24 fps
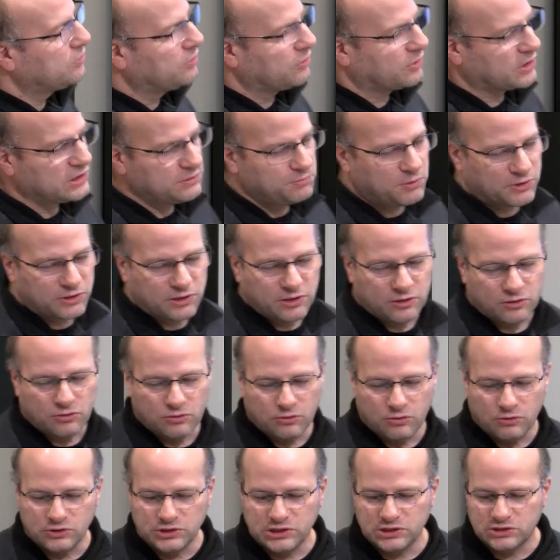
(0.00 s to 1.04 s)
the CRISPR
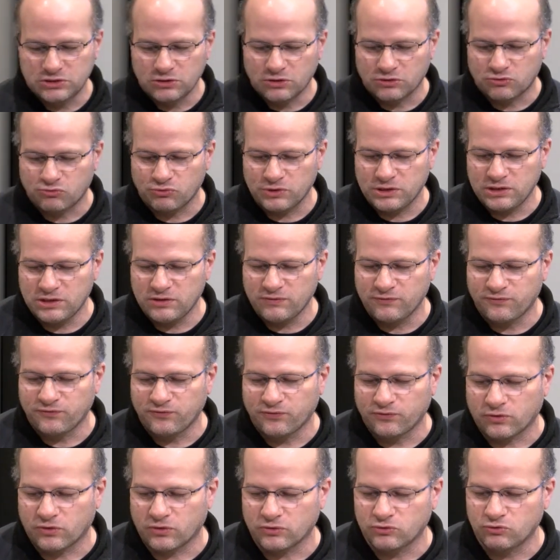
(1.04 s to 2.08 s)
technology is not ready
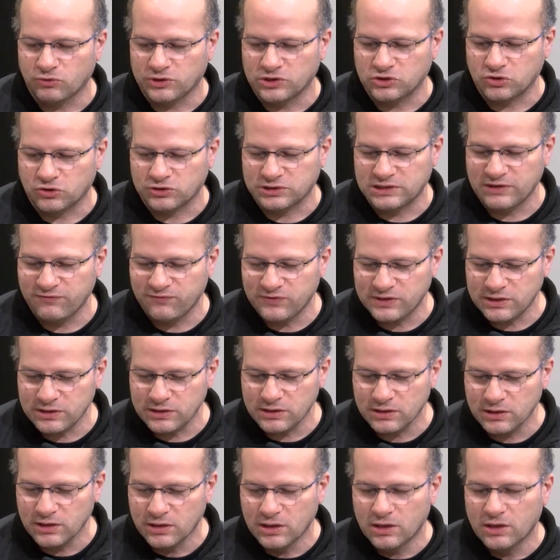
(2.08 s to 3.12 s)
for to ensure
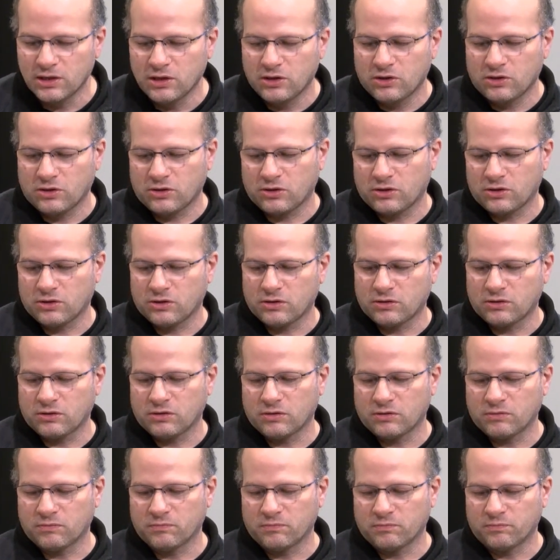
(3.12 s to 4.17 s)
safety.
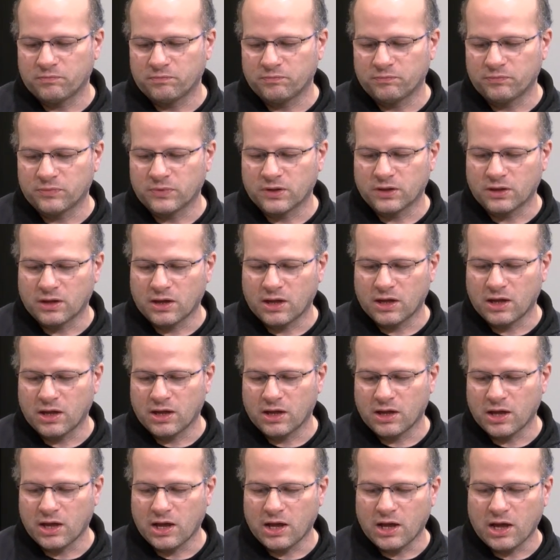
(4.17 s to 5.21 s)
Um,
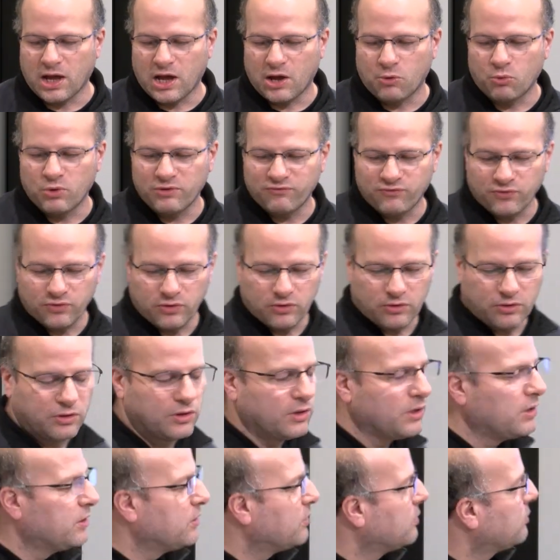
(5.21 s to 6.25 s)
however,
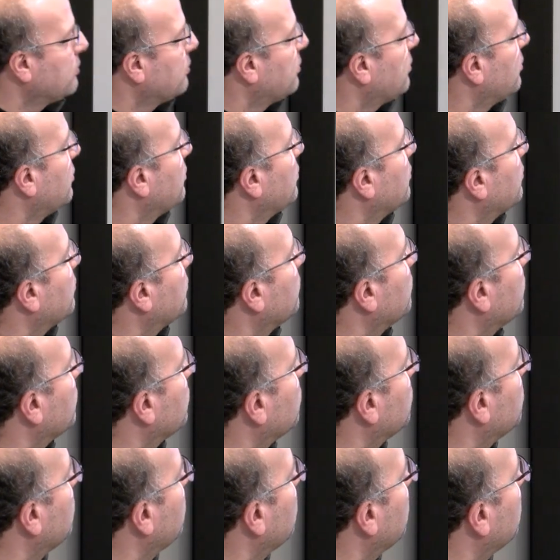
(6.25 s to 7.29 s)
um,
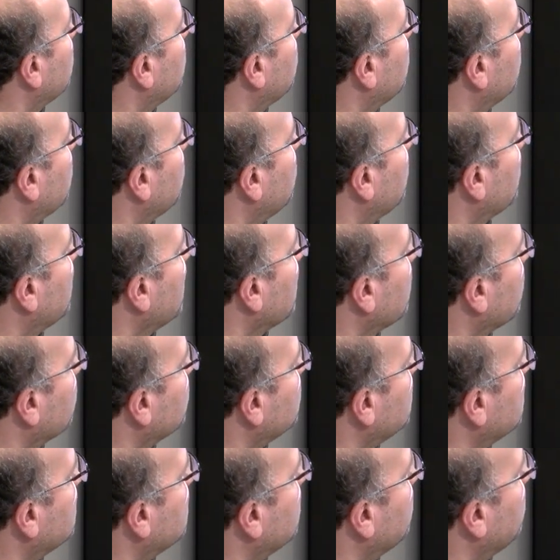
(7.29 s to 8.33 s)
the, the, the
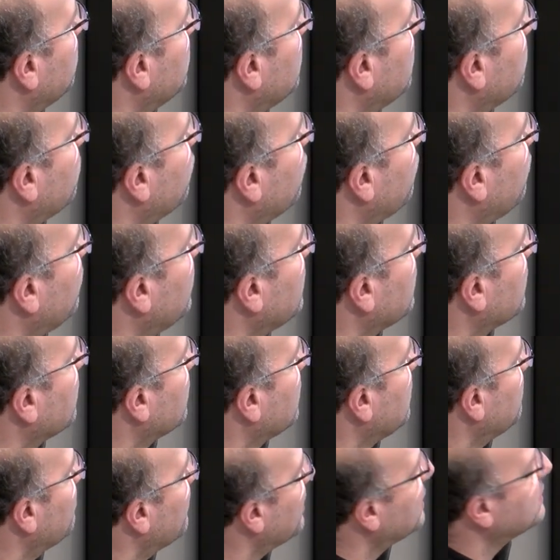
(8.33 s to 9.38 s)
technology is improving
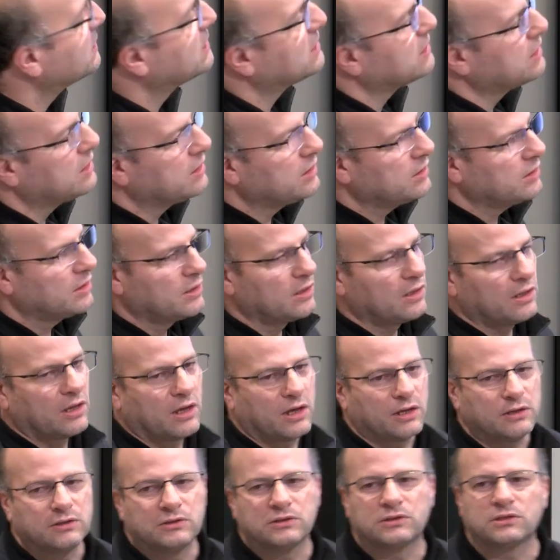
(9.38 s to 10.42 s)
immensely.
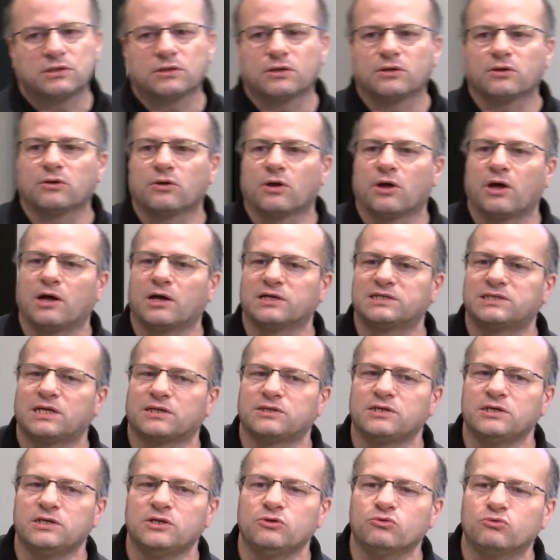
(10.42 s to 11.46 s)
And uh, I
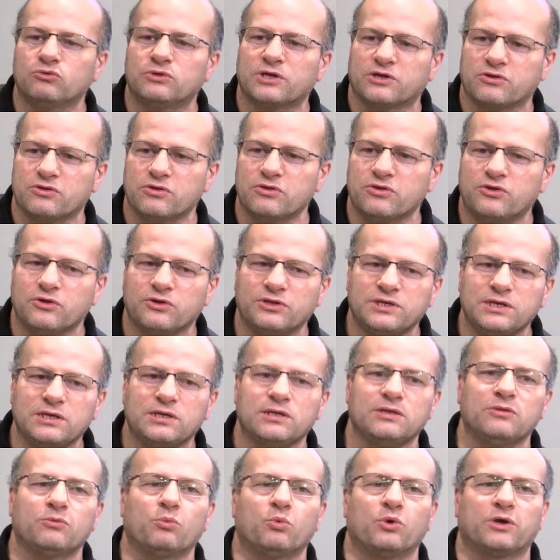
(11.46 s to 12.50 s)
started in
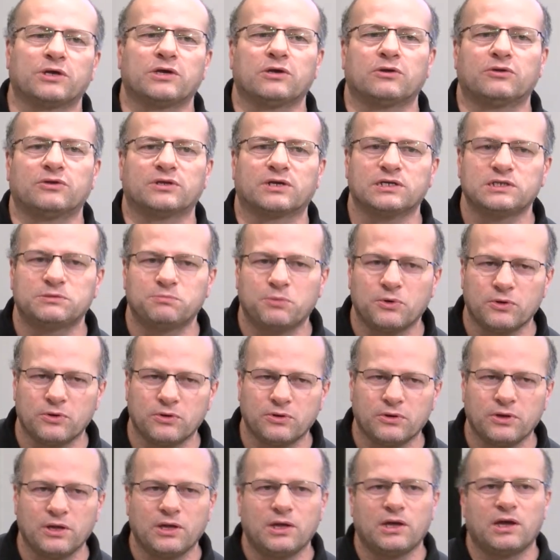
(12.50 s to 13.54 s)
2013 working on
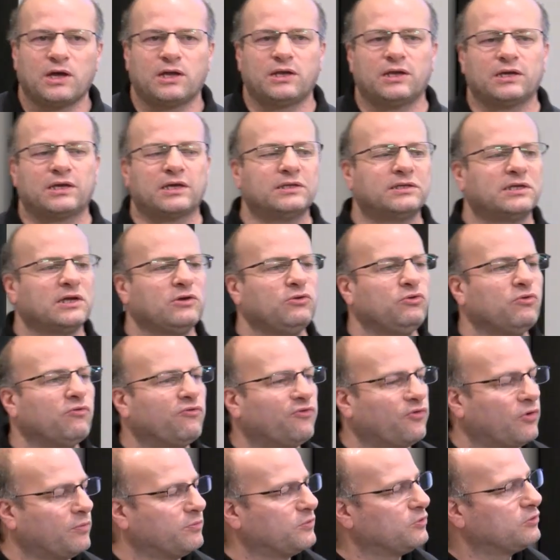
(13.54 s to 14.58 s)
CRISPR, and I can tell you
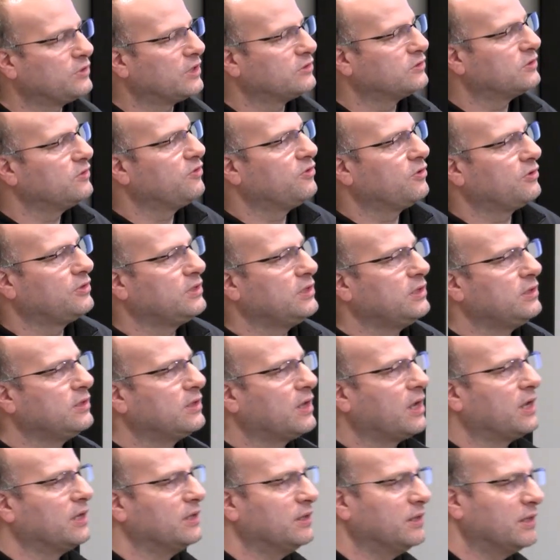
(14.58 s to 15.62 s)
from 2013
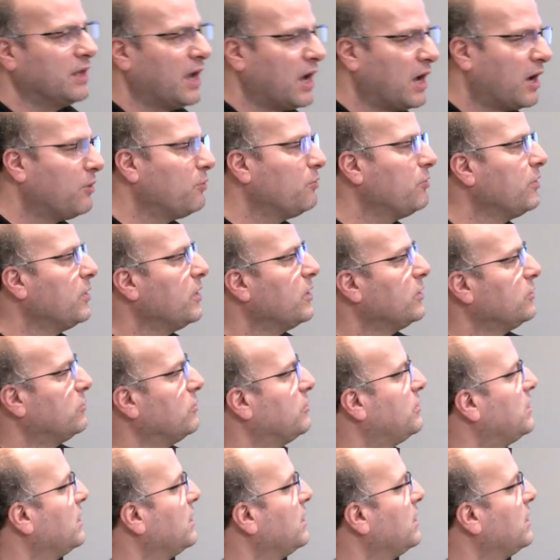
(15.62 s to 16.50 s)
and now, the